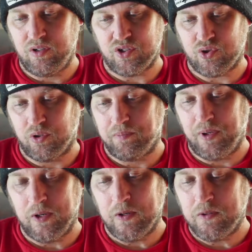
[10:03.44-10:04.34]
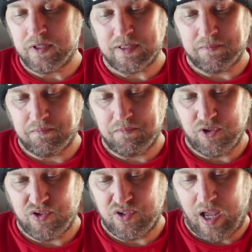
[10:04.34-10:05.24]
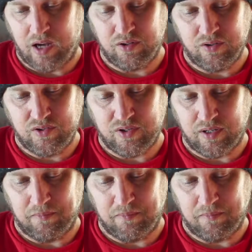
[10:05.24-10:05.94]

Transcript: and short bow, daggers.